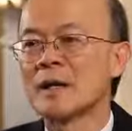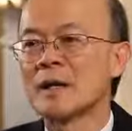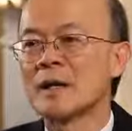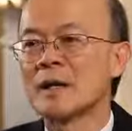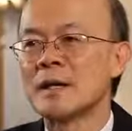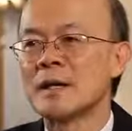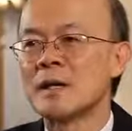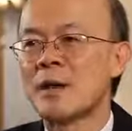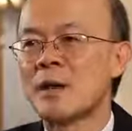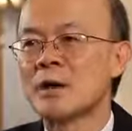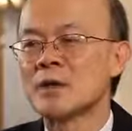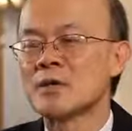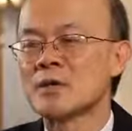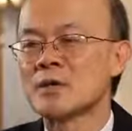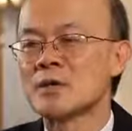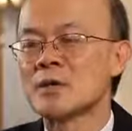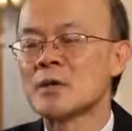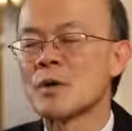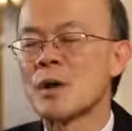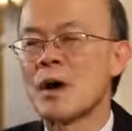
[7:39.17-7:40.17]
it
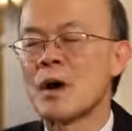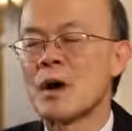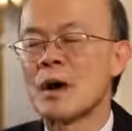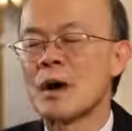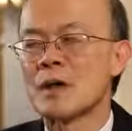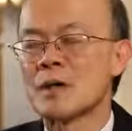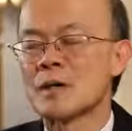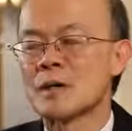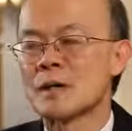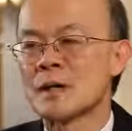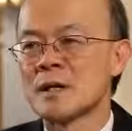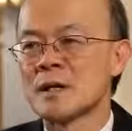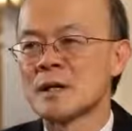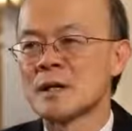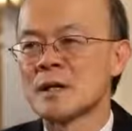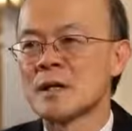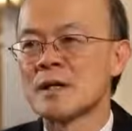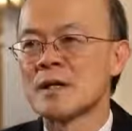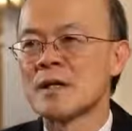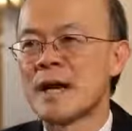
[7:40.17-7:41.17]
also causes
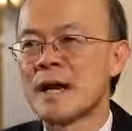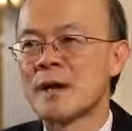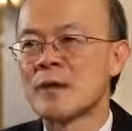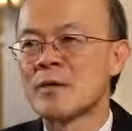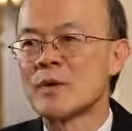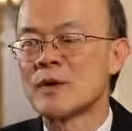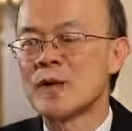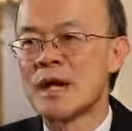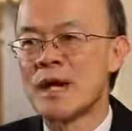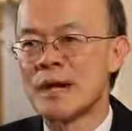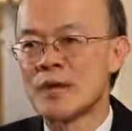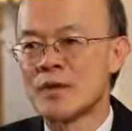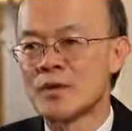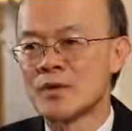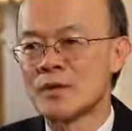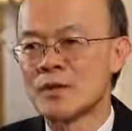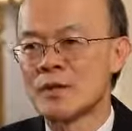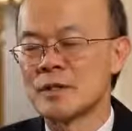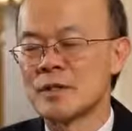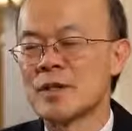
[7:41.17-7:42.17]
the
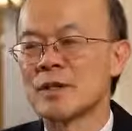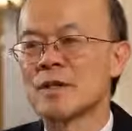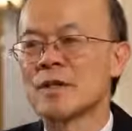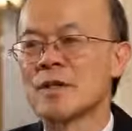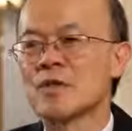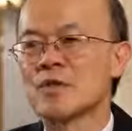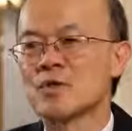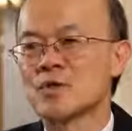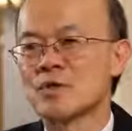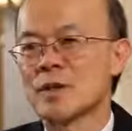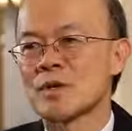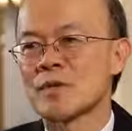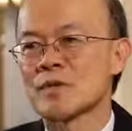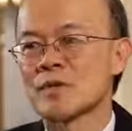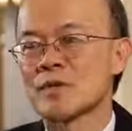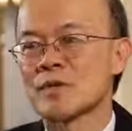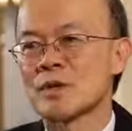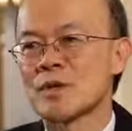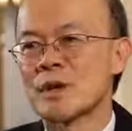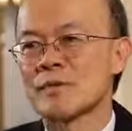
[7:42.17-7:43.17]
degradation, the
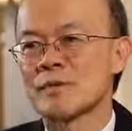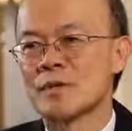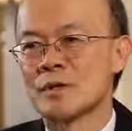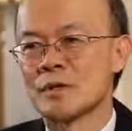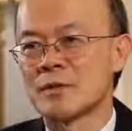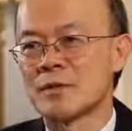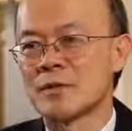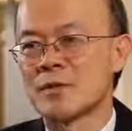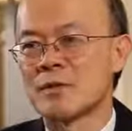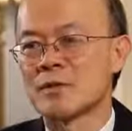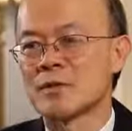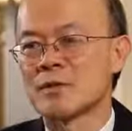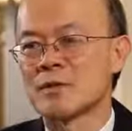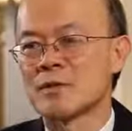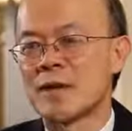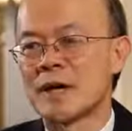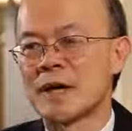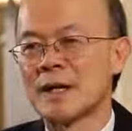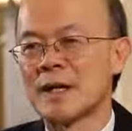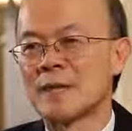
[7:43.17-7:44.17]
destruction of the
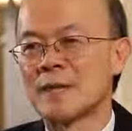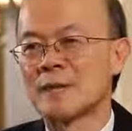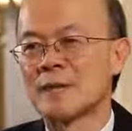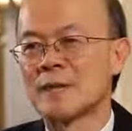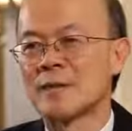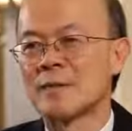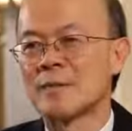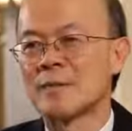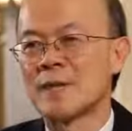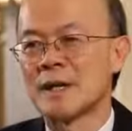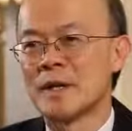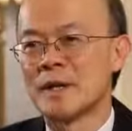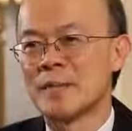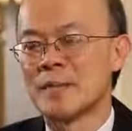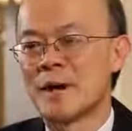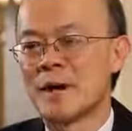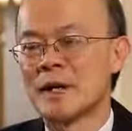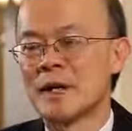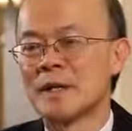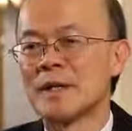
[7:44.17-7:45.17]
tocotrienol in the
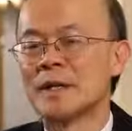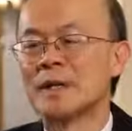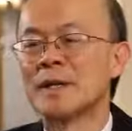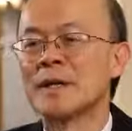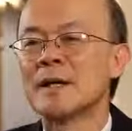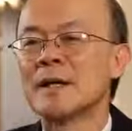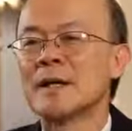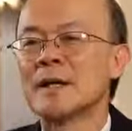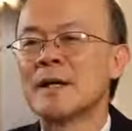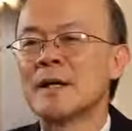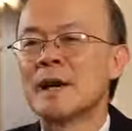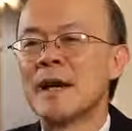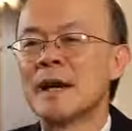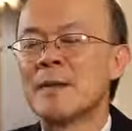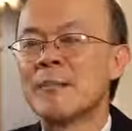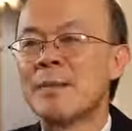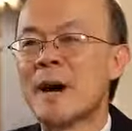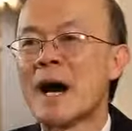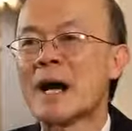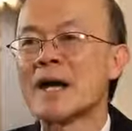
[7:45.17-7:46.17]
body.
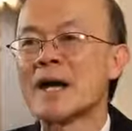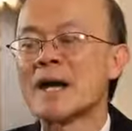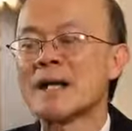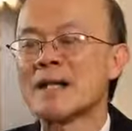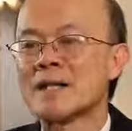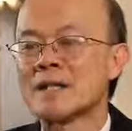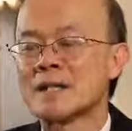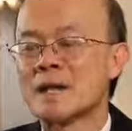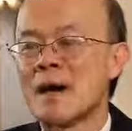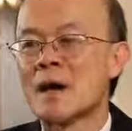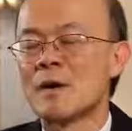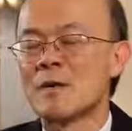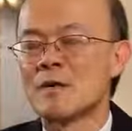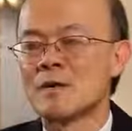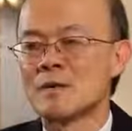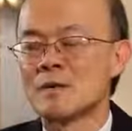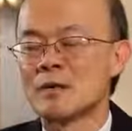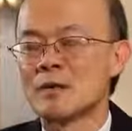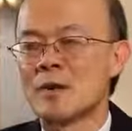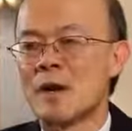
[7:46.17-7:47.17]
And by
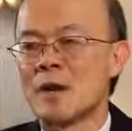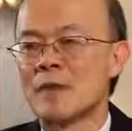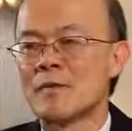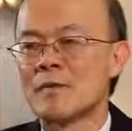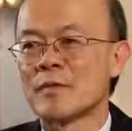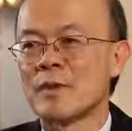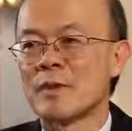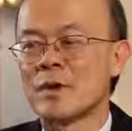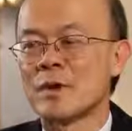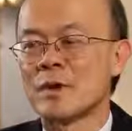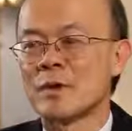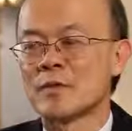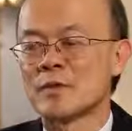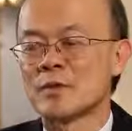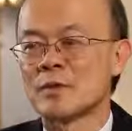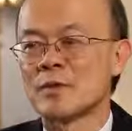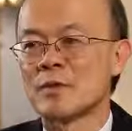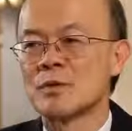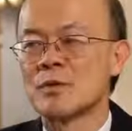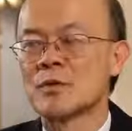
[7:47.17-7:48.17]
itself, tocopherol
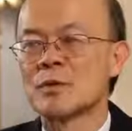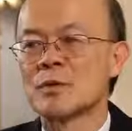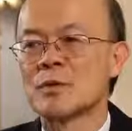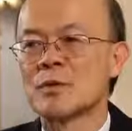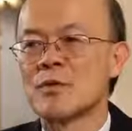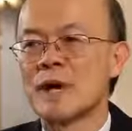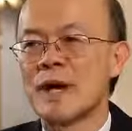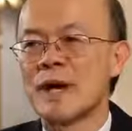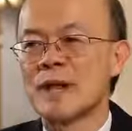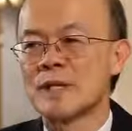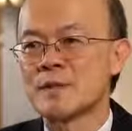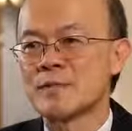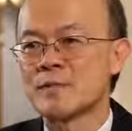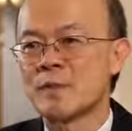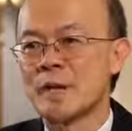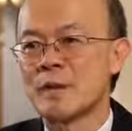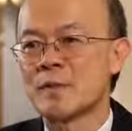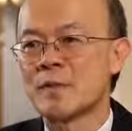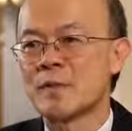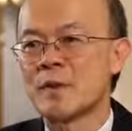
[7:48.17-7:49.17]
also could raise
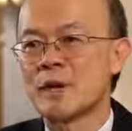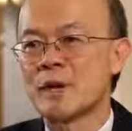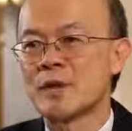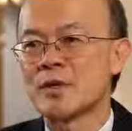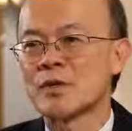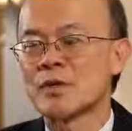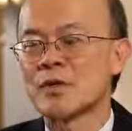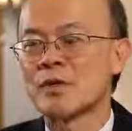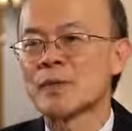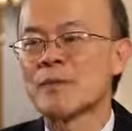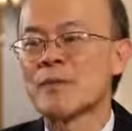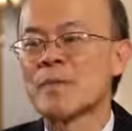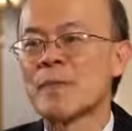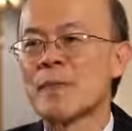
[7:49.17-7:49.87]
blood pressure,